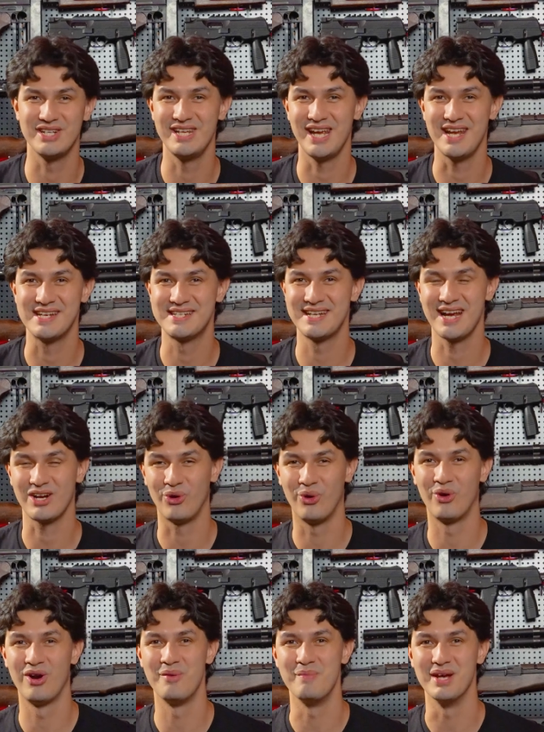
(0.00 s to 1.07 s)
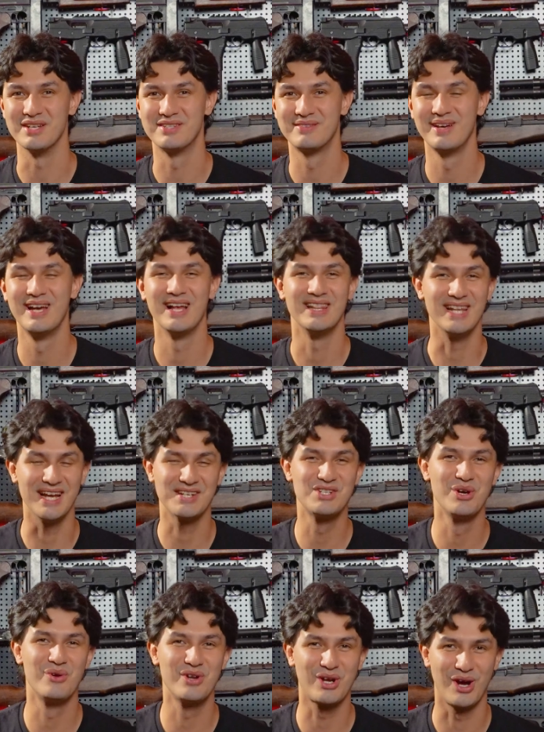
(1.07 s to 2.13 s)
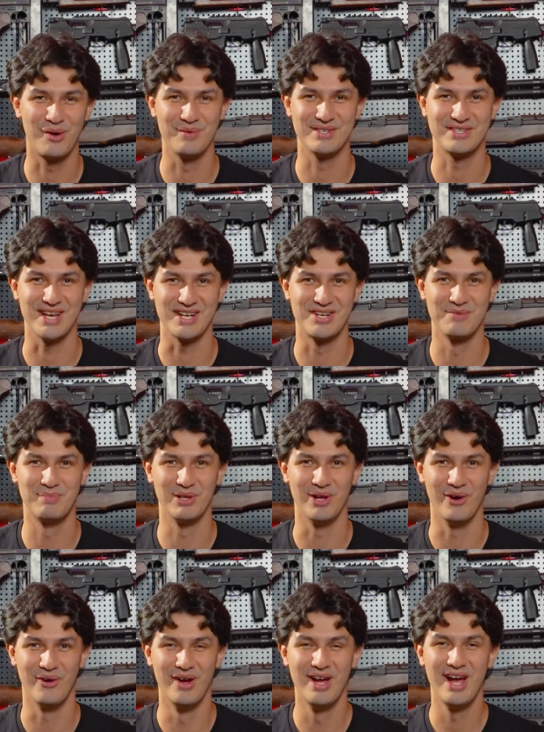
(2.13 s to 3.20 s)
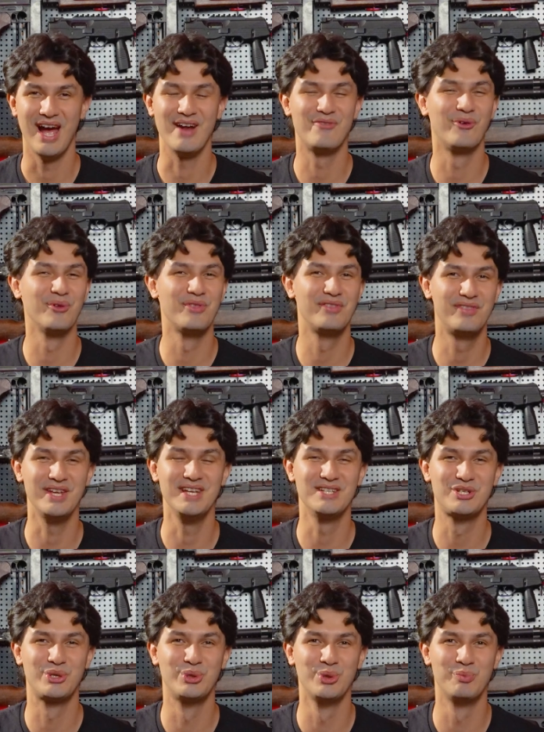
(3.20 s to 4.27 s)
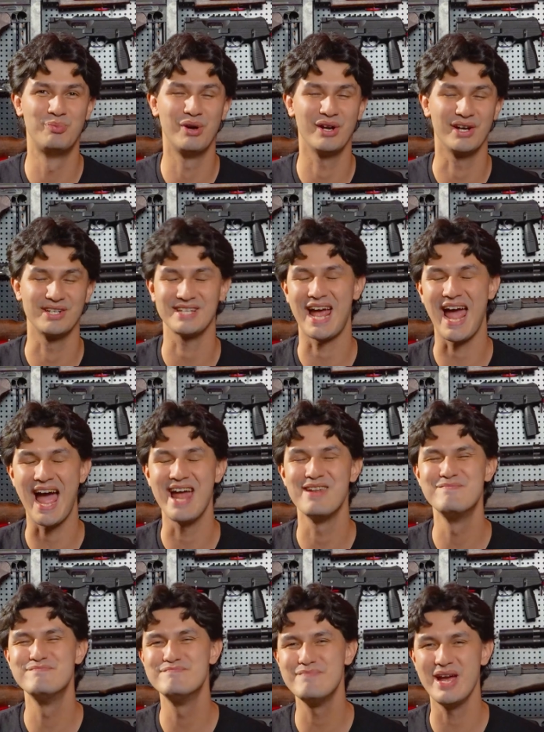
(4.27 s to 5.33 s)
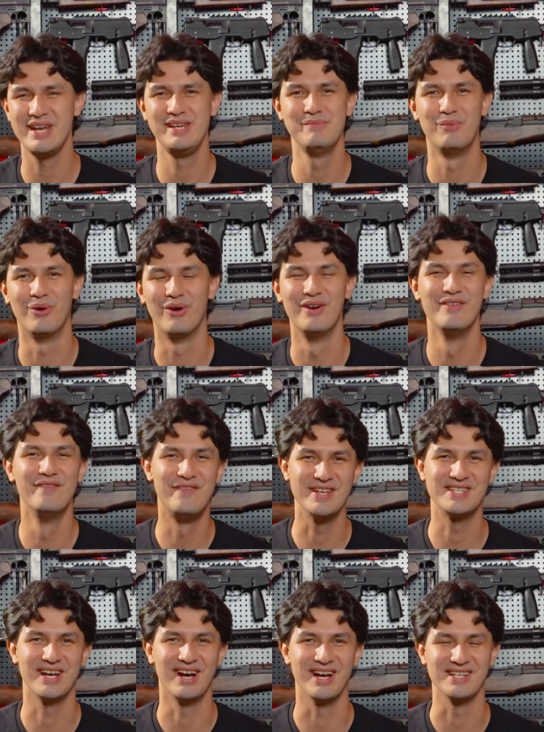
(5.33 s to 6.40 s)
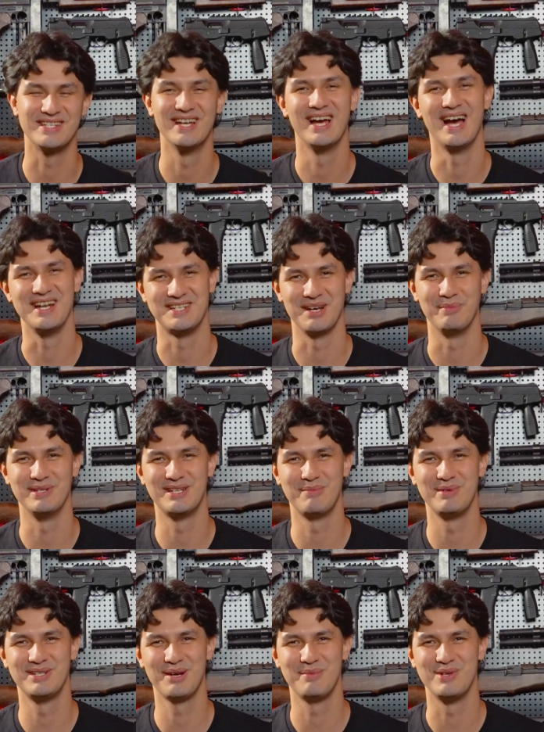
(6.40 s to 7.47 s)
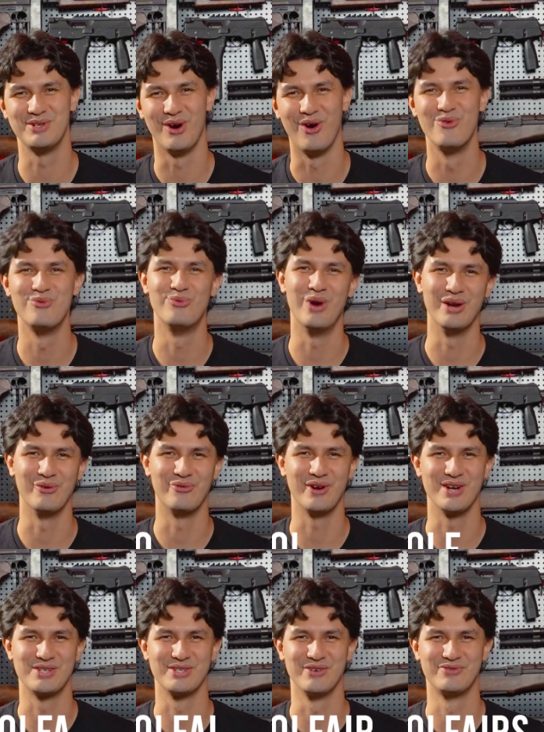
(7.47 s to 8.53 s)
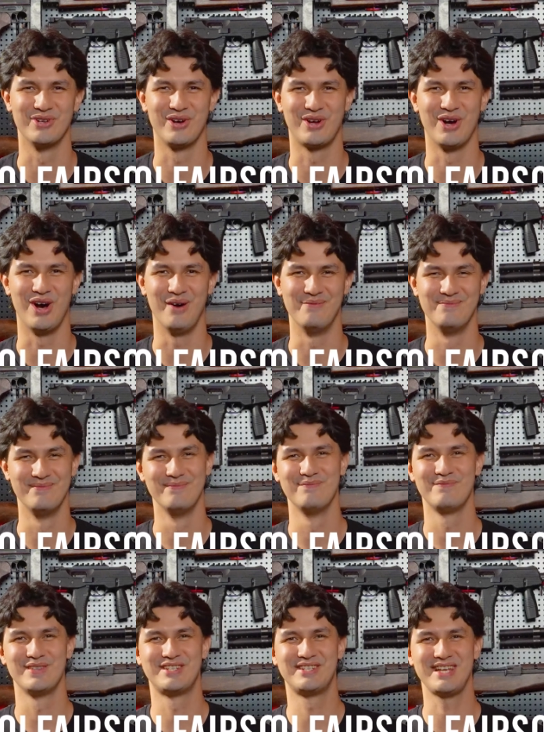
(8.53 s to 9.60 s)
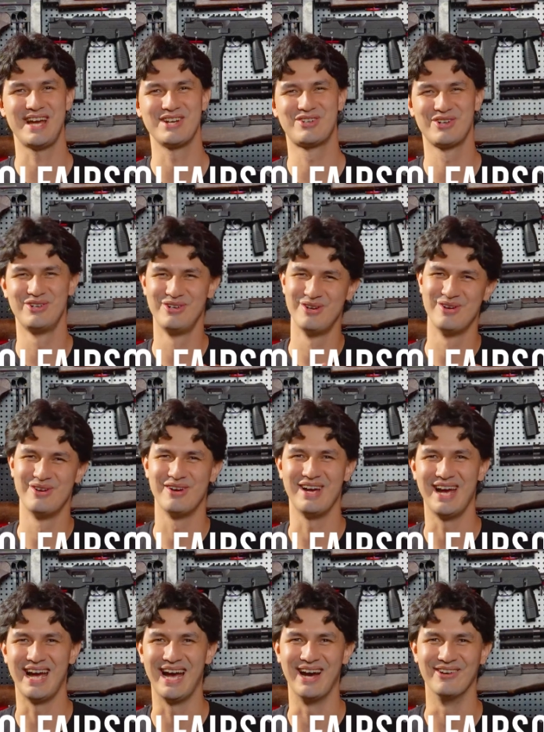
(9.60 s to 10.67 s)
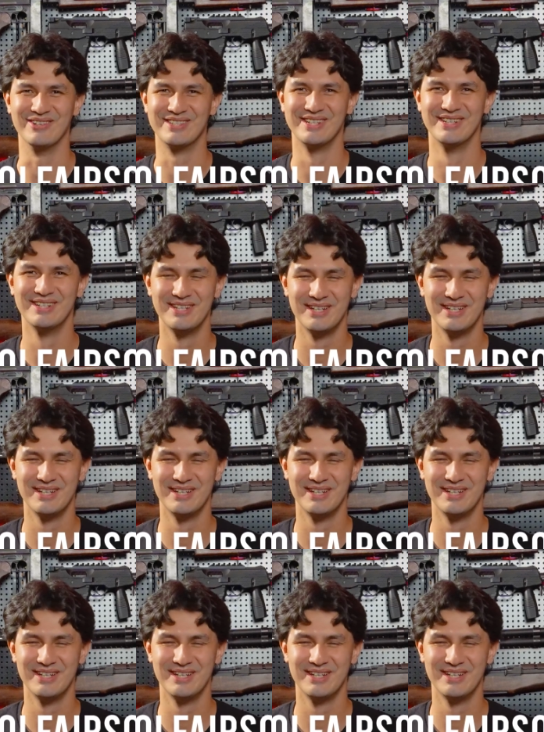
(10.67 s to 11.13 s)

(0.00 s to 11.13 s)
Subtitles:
on the ACETECH Auramist? Let us know in the comments section below. And for these cool products and many more, visit us at www.redwolfairsoft.com. This is Andrew, out.